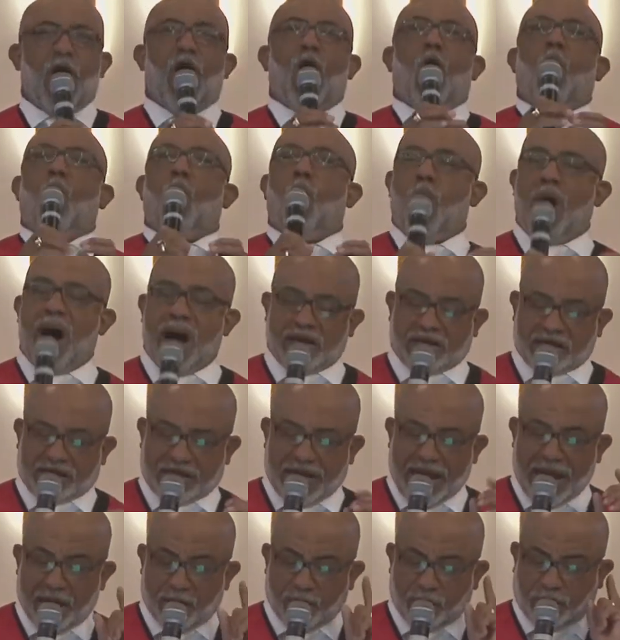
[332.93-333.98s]
Watch
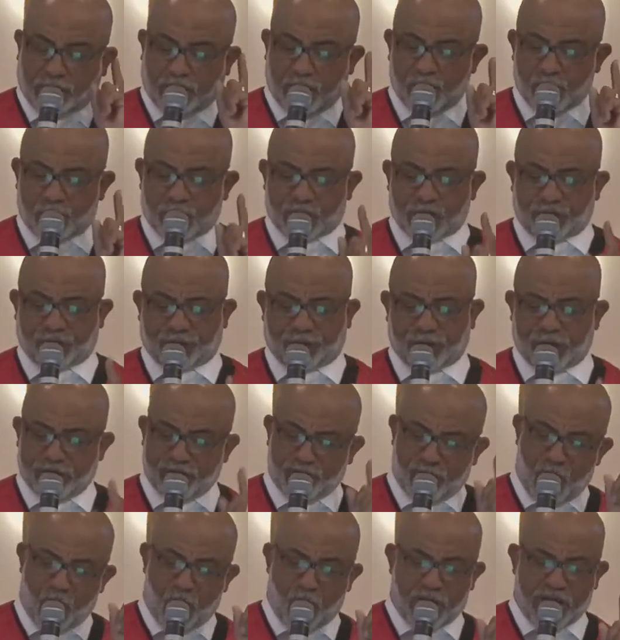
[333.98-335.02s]
out, Lucifer,
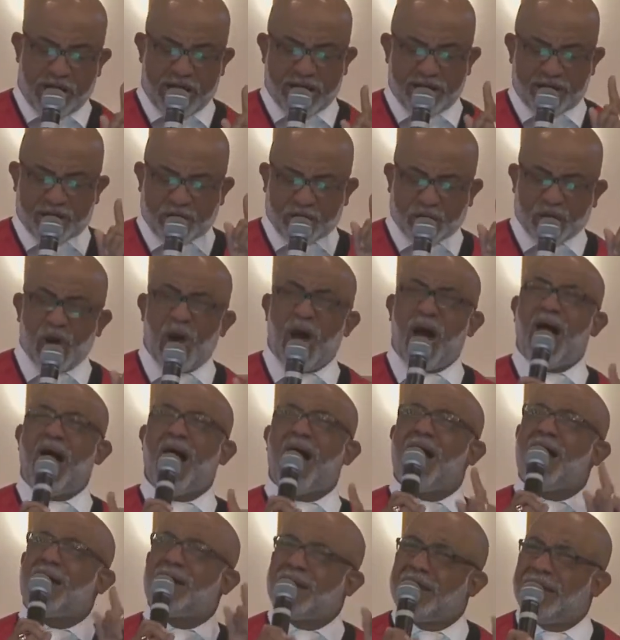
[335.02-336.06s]
morning
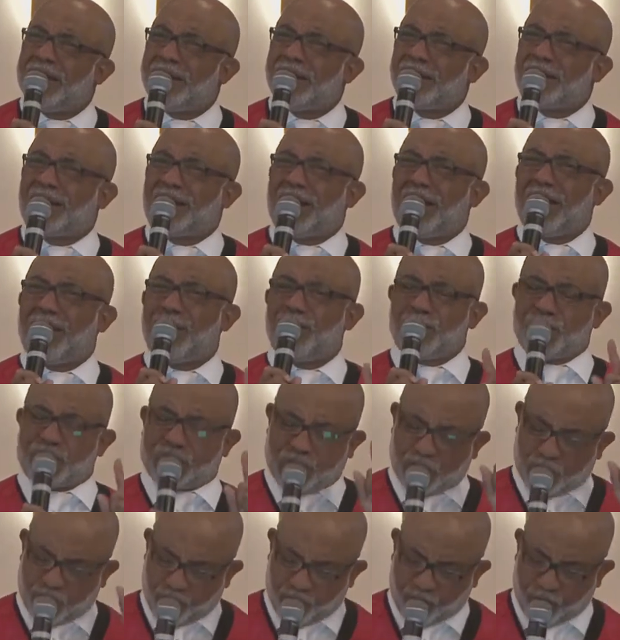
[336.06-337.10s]
star. Here comes
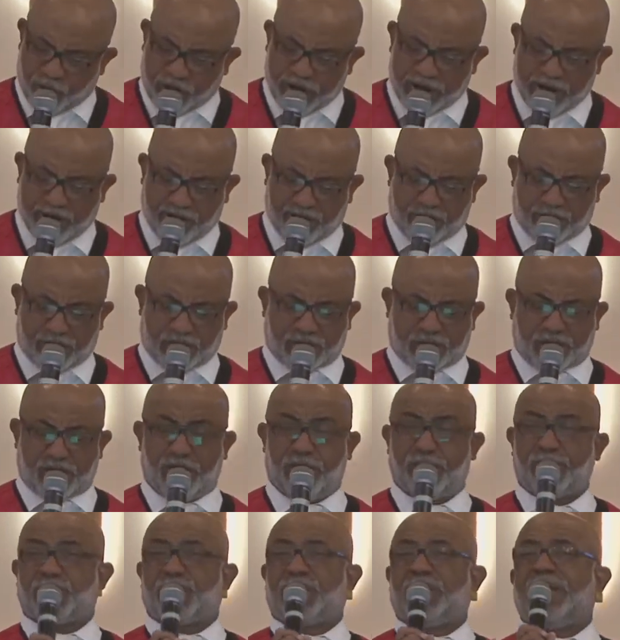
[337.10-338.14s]
the real
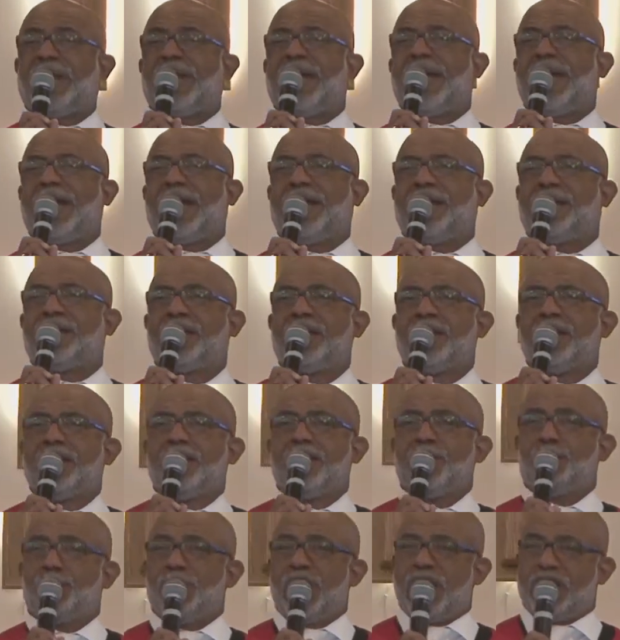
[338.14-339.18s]
church led
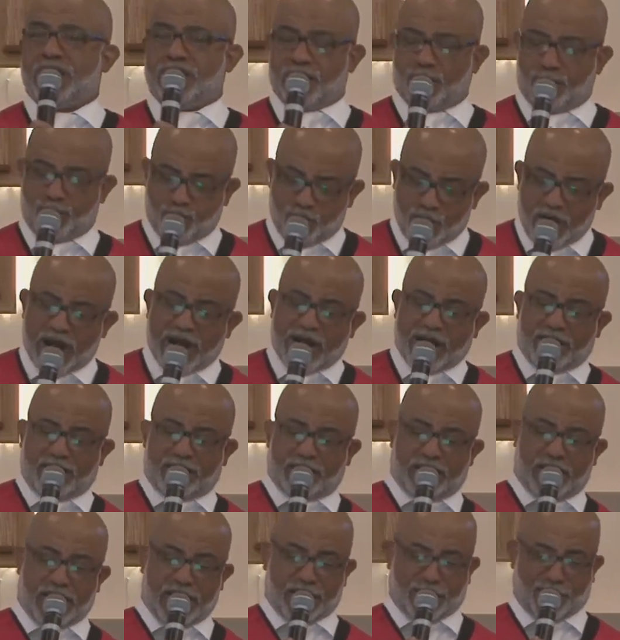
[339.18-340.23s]
by the bright
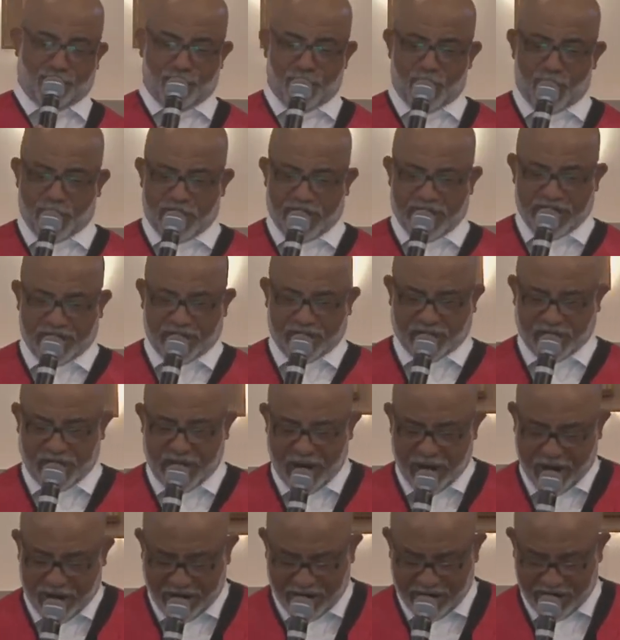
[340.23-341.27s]
and morning
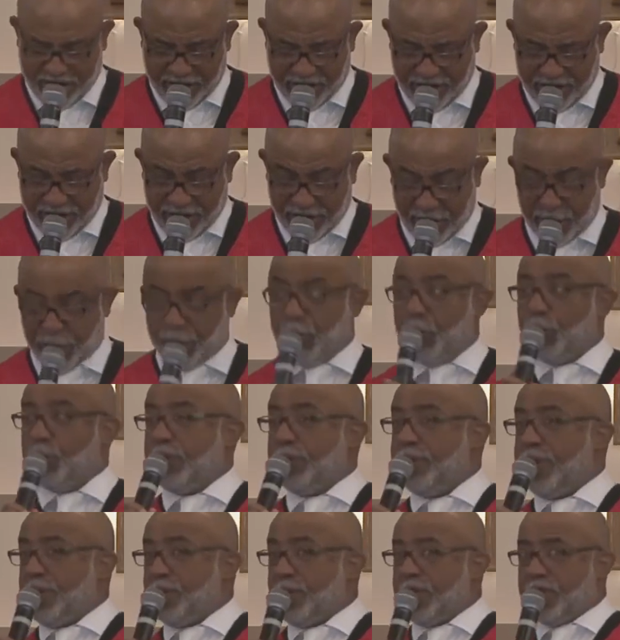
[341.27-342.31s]
star. You do
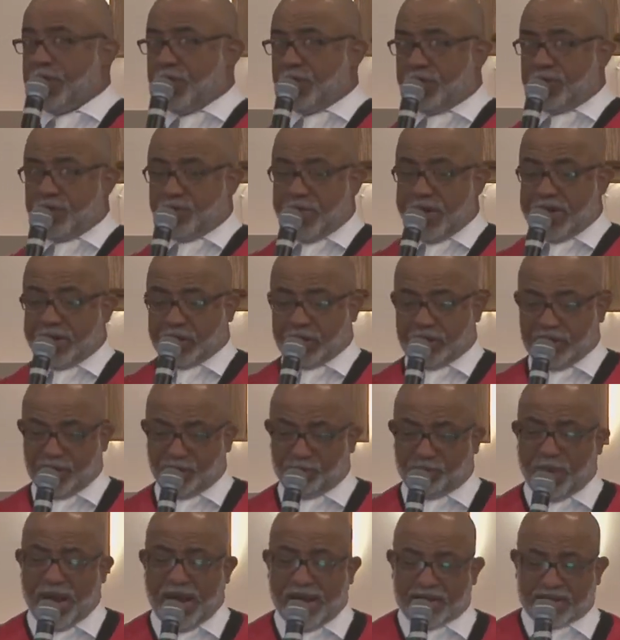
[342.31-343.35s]
remember Union Bethel in
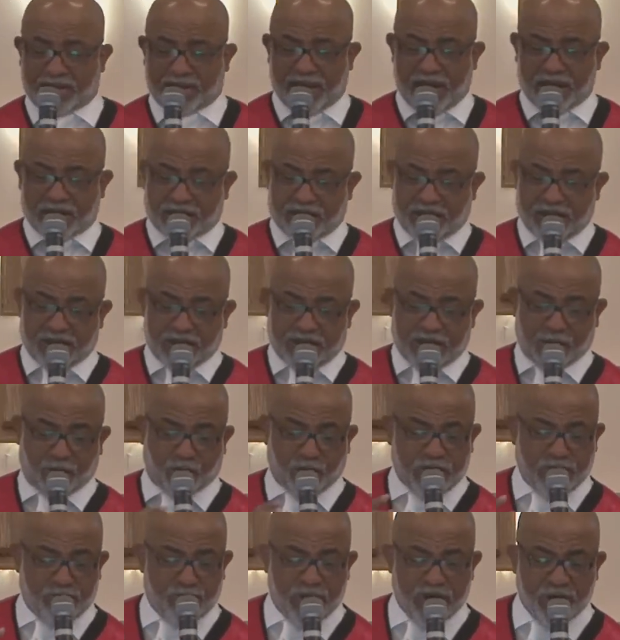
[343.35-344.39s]
past lessons that
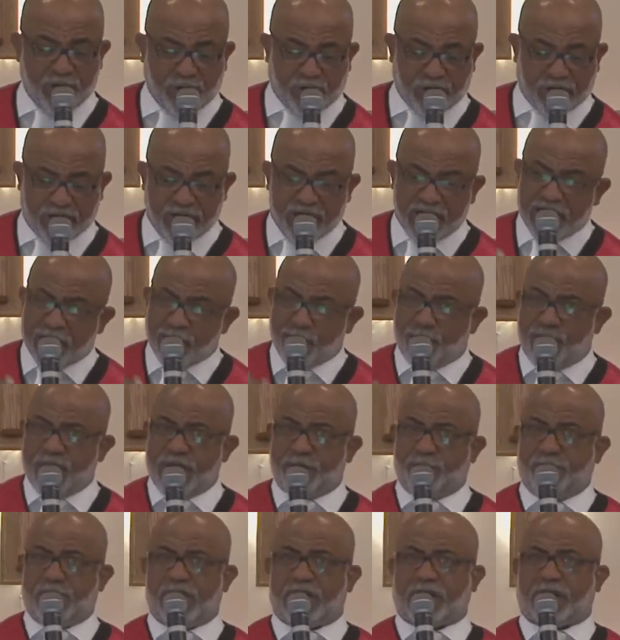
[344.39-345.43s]
we mentioned
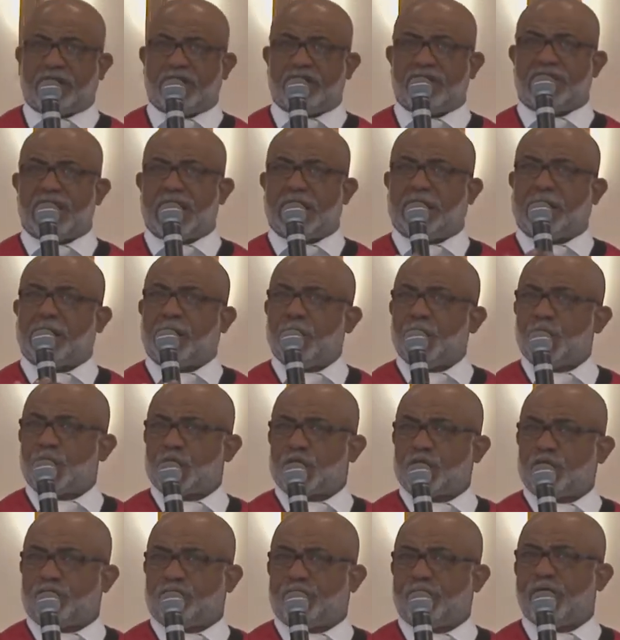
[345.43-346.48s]
biblically that
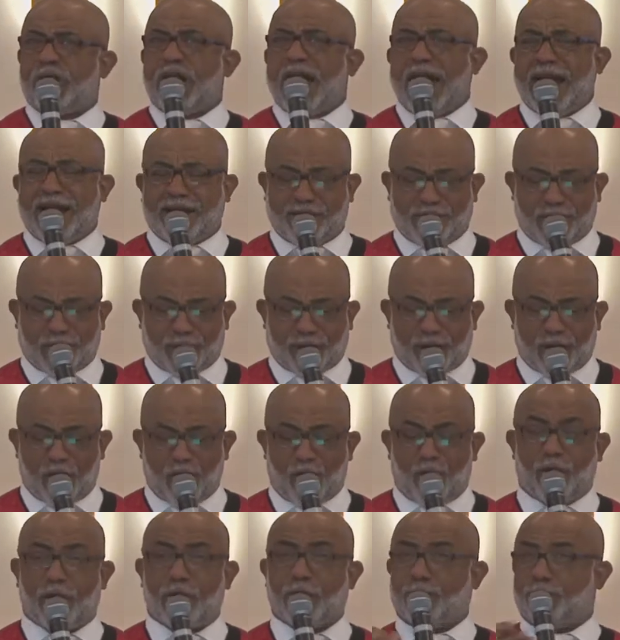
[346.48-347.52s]
Lucifer and the
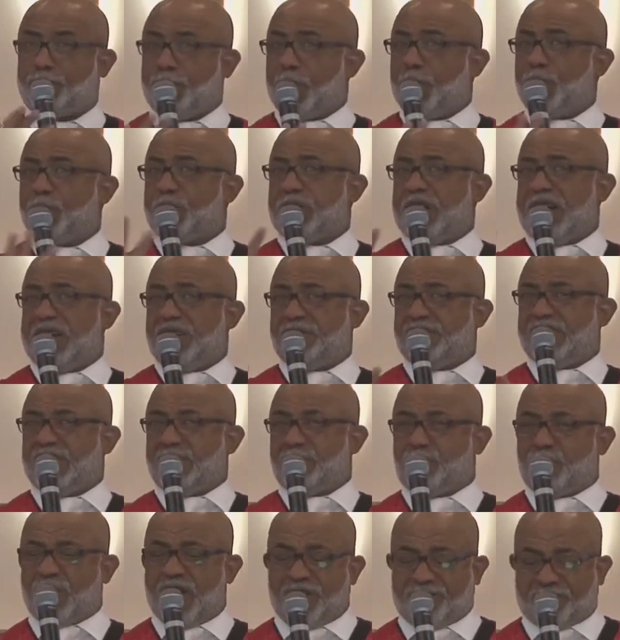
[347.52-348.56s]
Lord both have the
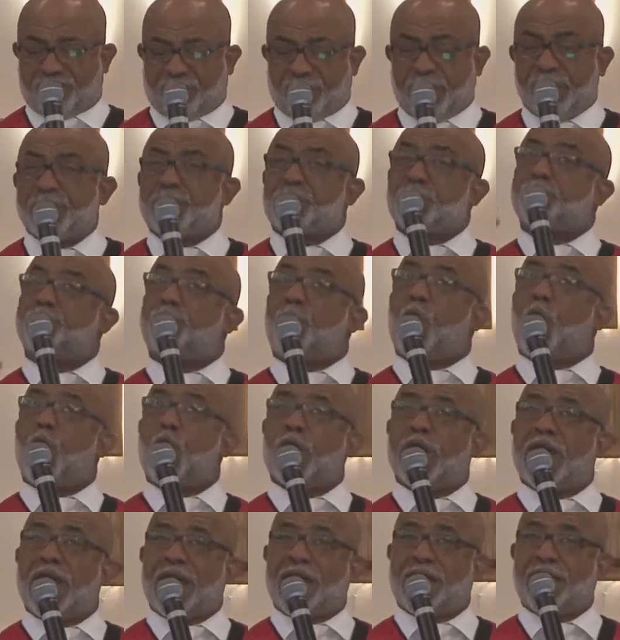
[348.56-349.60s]
reference
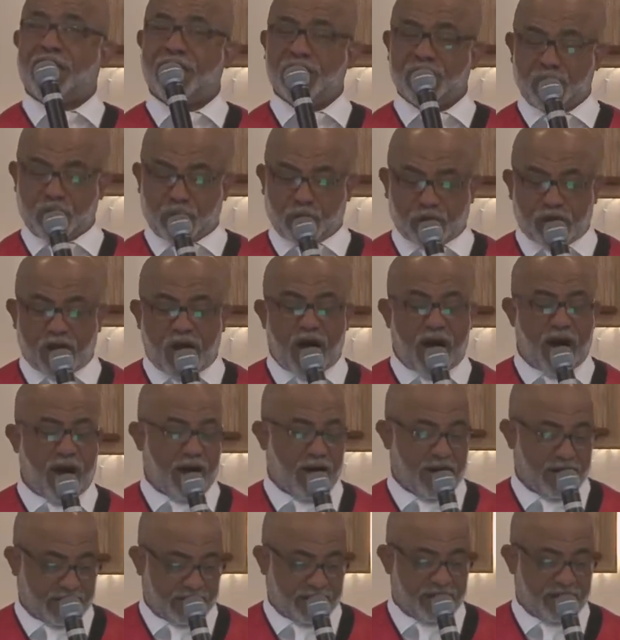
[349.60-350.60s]
morning star.